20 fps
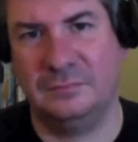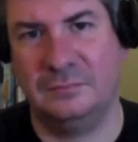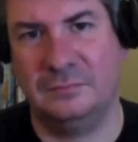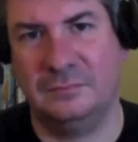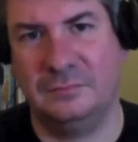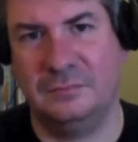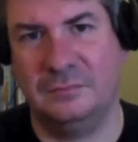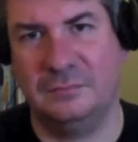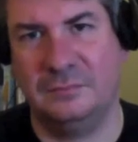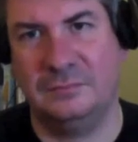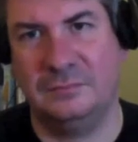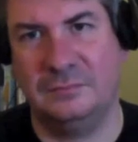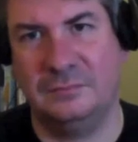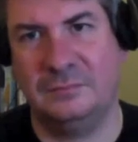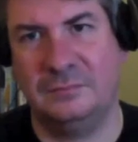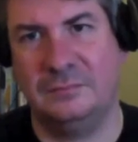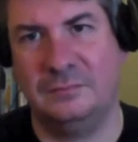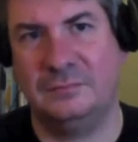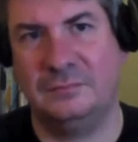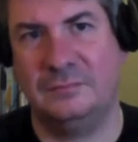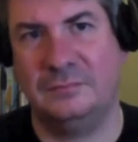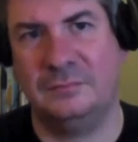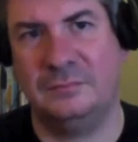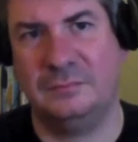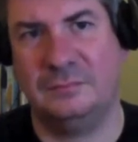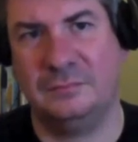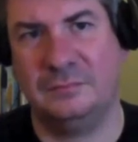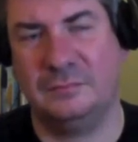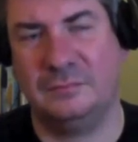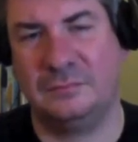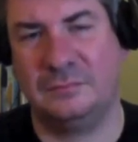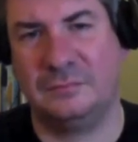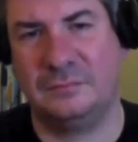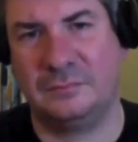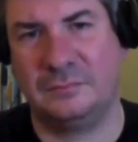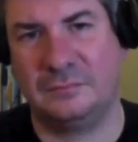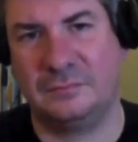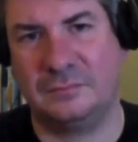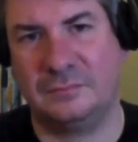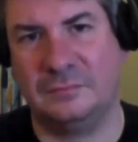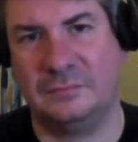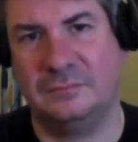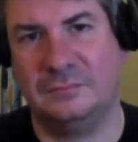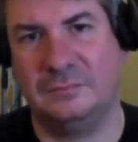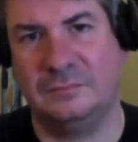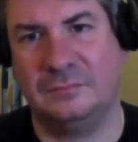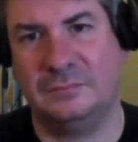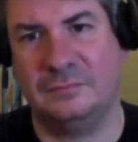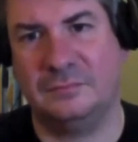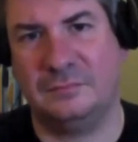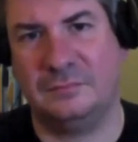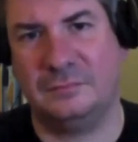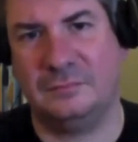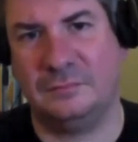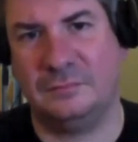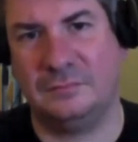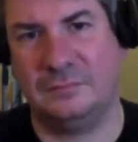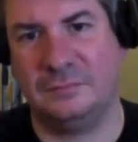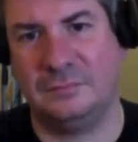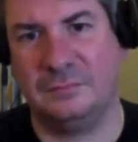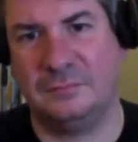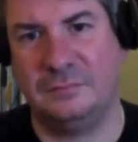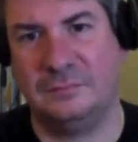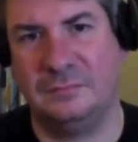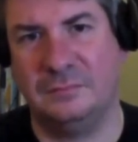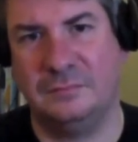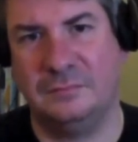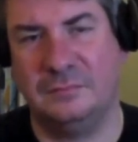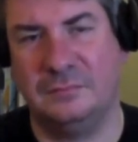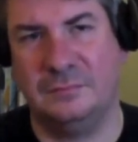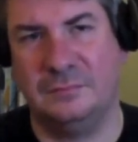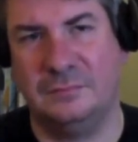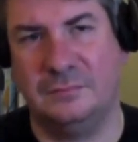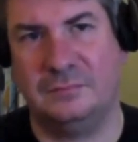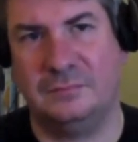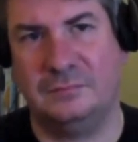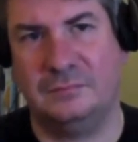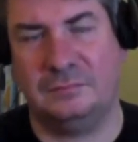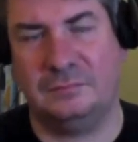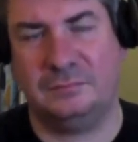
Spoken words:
(silent)